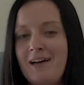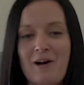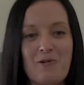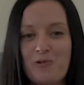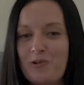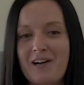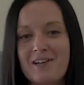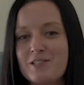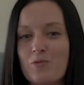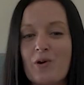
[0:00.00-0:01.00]
uncle or
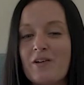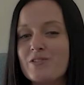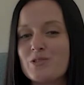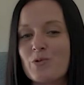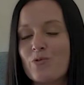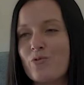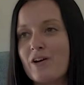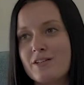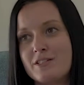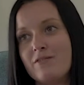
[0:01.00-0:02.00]
aunt, whatever sort of
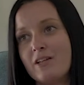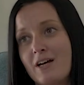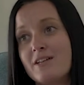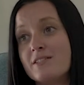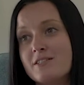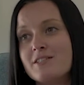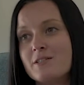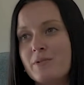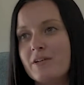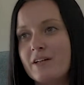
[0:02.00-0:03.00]
relative that has a
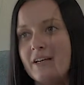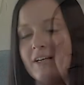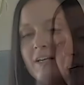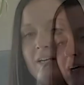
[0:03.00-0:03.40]
disability.